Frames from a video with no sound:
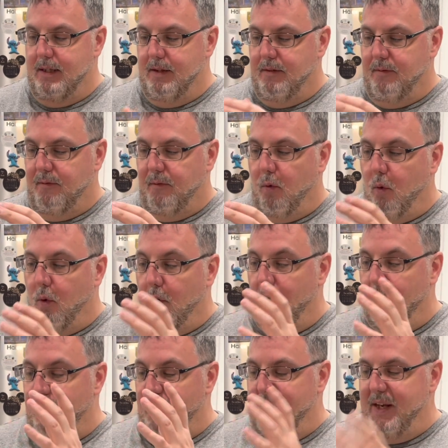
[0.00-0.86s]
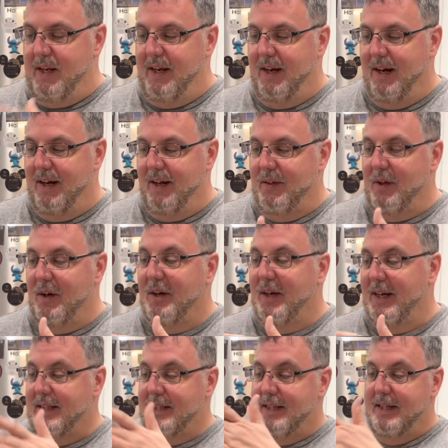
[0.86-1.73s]
for the, uh, the
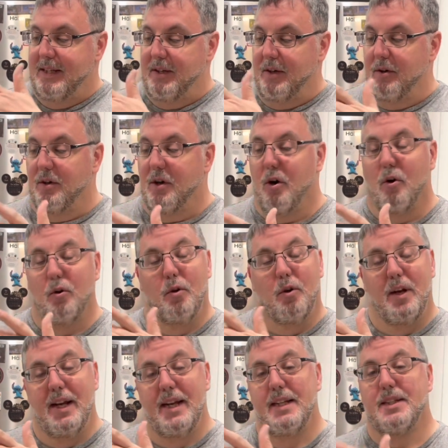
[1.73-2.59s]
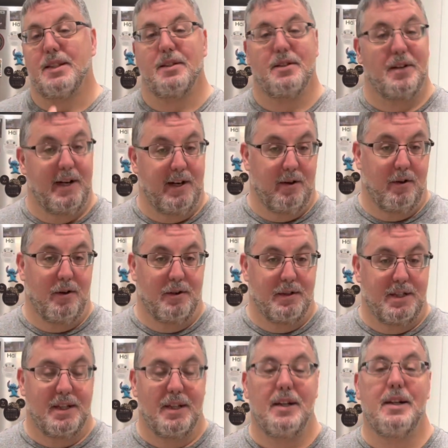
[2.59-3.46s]
Lays, they're called Lays
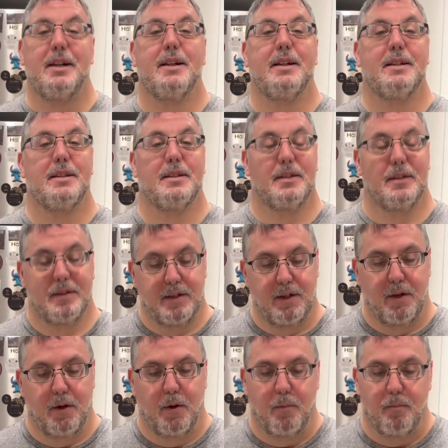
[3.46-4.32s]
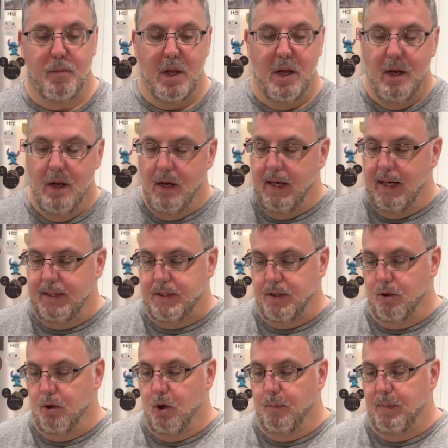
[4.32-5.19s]
Layers. So it's a
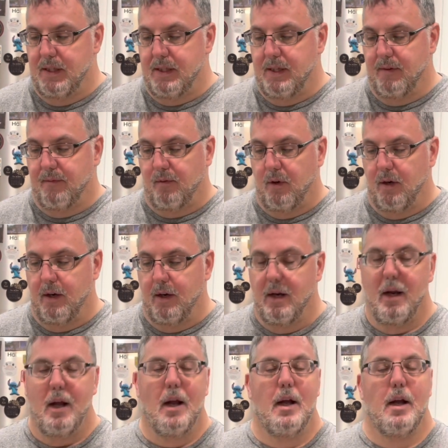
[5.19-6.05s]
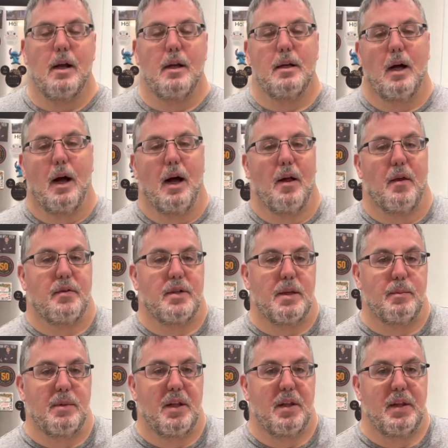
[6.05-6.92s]
little bit different. Uh,
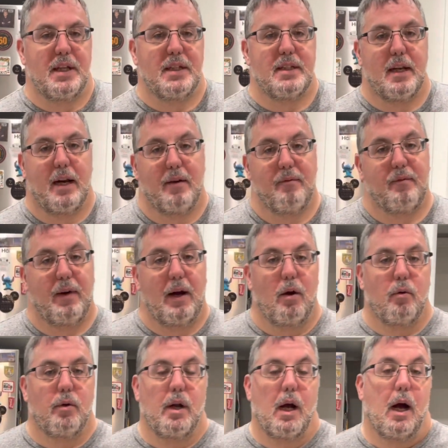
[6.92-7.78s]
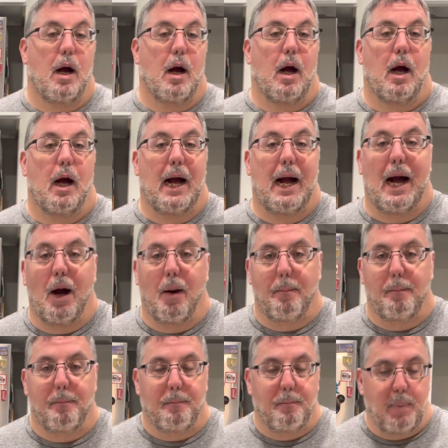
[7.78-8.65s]
some of the things that i found
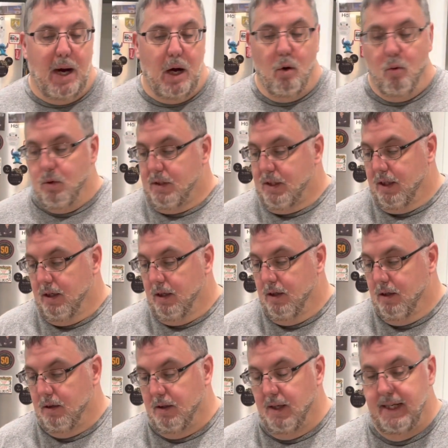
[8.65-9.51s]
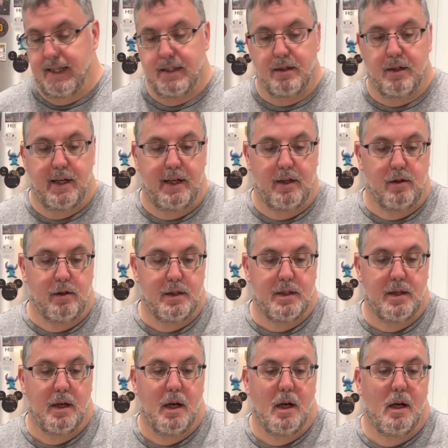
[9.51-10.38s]
about Lay's
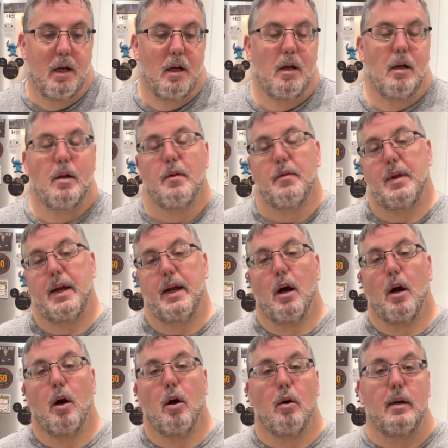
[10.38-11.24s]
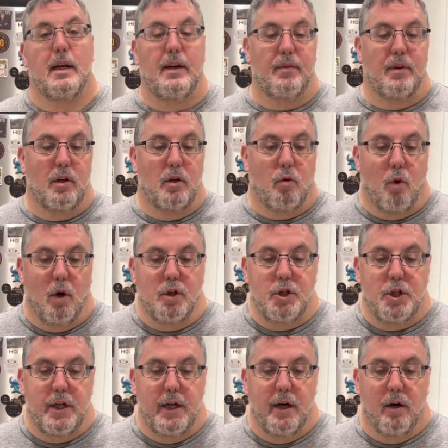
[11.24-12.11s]
Layers, they are even
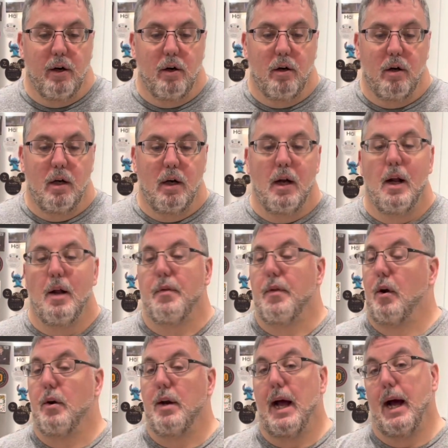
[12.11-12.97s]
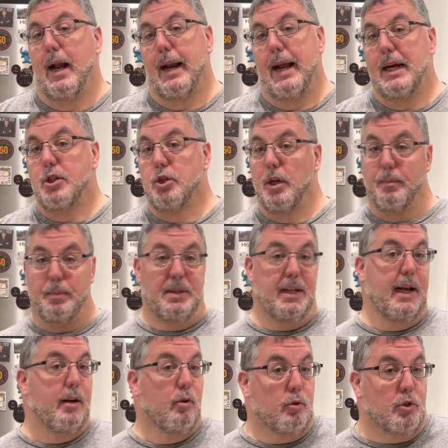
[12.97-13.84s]
crunchier. They're not actually
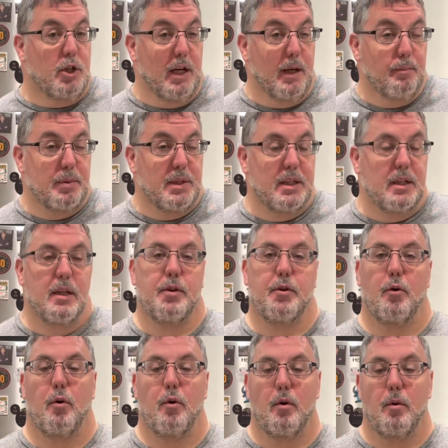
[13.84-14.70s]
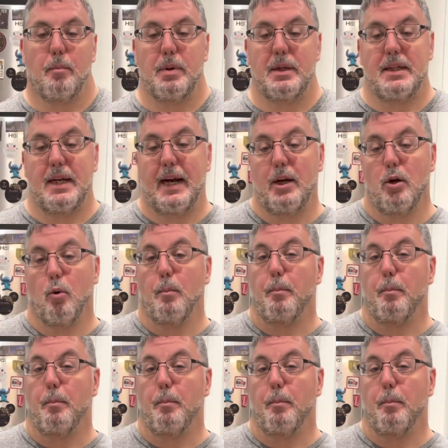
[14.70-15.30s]
potato chips. They're potato